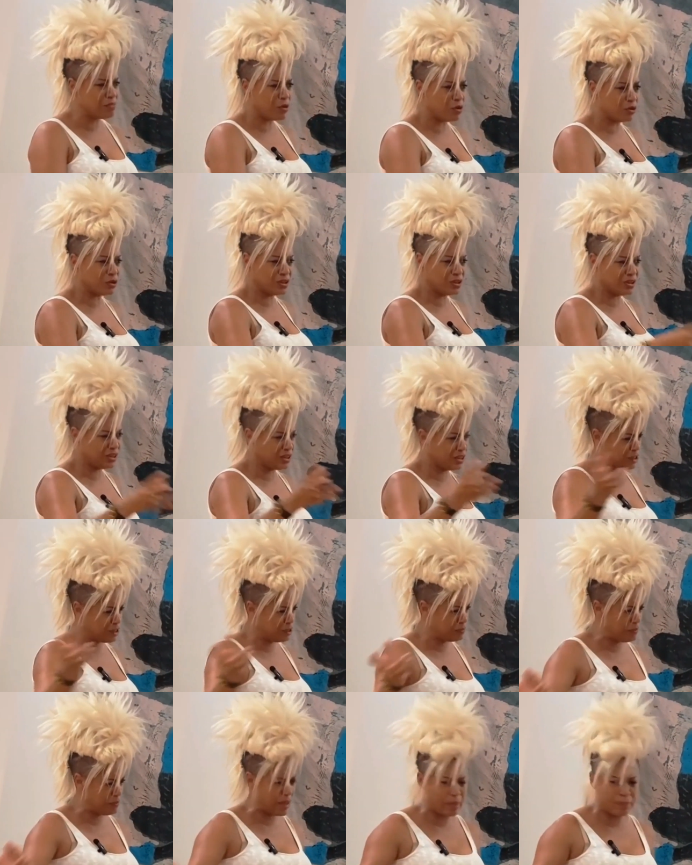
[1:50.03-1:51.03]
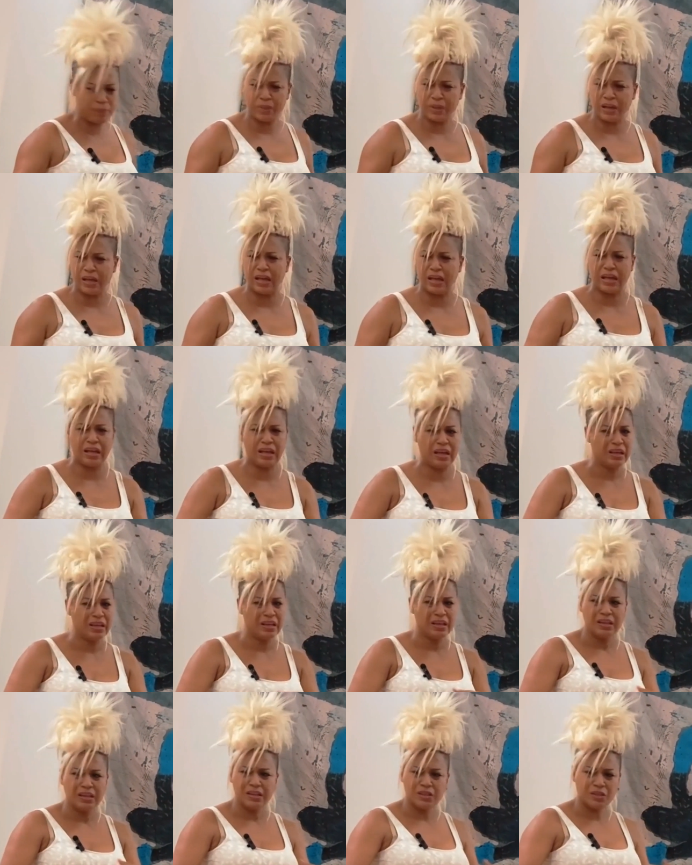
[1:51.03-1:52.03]
bottles, paper,
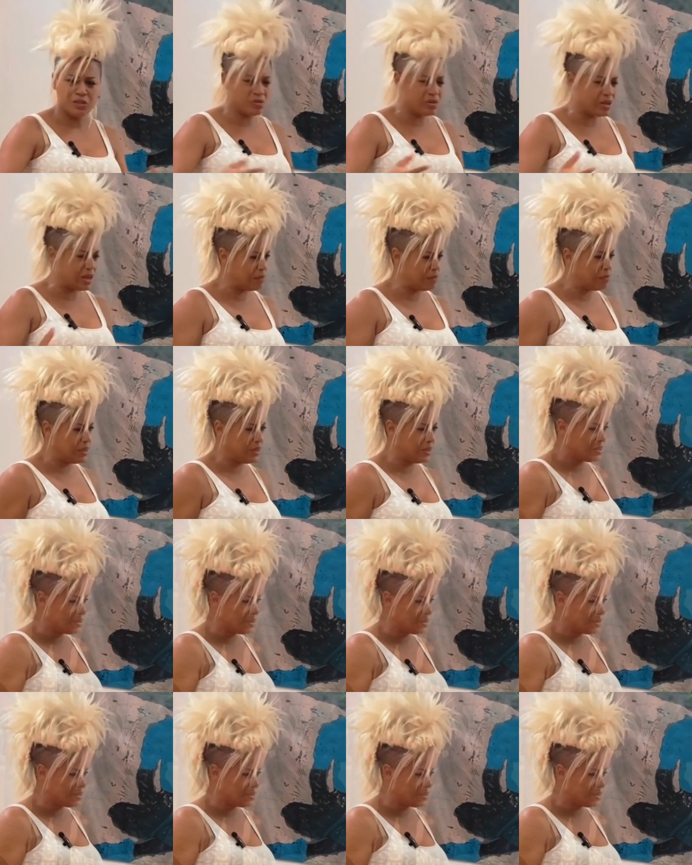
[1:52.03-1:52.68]
you name it.